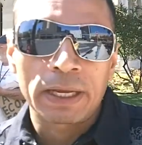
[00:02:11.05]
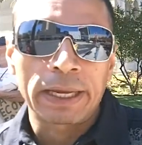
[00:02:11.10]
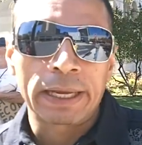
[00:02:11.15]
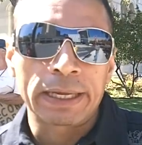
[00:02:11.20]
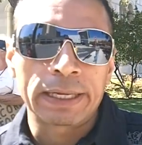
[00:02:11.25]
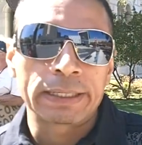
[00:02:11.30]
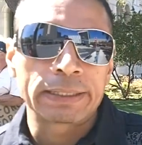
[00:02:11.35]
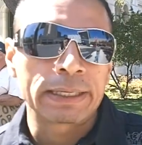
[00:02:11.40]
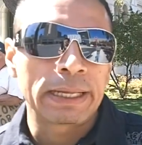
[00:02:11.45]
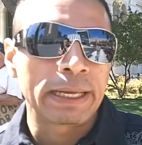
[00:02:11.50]

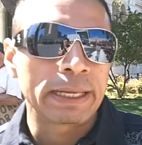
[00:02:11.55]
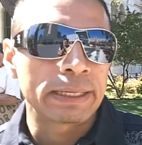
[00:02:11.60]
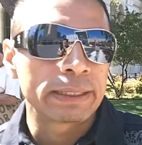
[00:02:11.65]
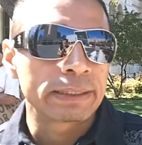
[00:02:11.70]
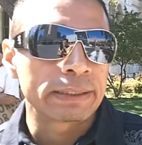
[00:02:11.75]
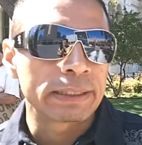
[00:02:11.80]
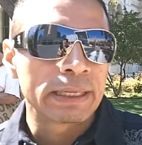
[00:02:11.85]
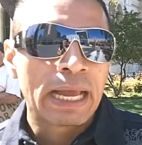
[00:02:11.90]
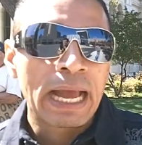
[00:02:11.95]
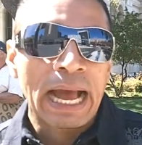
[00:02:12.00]

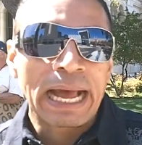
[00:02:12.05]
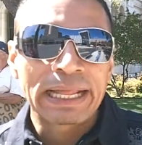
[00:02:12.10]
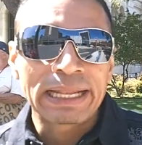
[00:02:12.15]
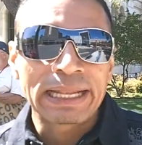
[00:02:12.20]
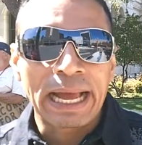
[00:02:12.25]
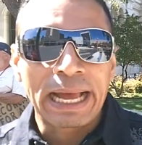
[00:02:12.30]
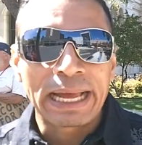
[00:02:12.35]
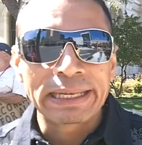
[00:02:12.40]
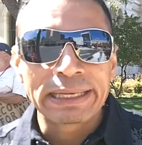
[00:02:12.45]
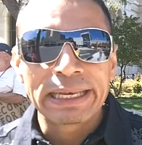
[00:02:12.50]
and
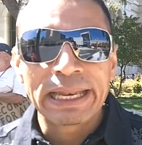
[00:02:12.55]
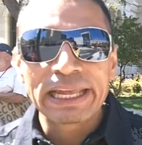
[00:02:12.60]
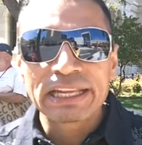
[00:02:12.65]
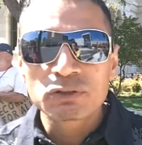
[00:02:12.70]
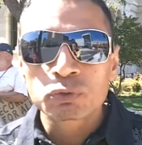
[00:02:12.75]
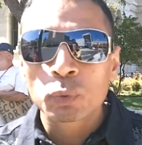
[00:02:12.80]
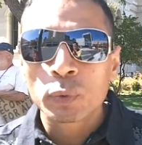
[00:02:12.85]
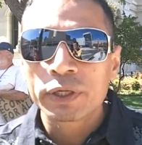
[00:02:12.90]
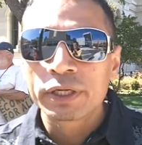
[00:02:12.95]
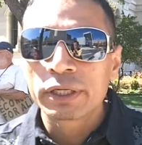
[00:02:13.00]

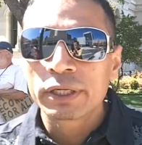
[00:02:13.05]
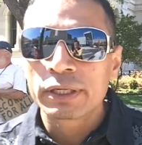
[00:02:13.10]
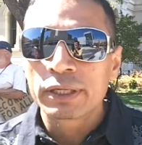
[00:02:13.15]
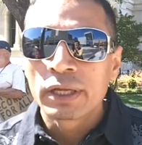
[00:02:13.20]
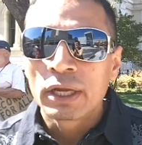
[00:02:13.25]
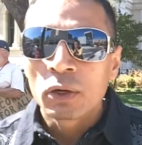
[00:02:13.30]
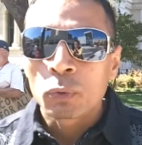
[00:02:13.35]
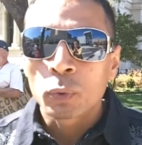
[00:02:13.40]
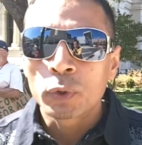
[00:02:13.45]
unless we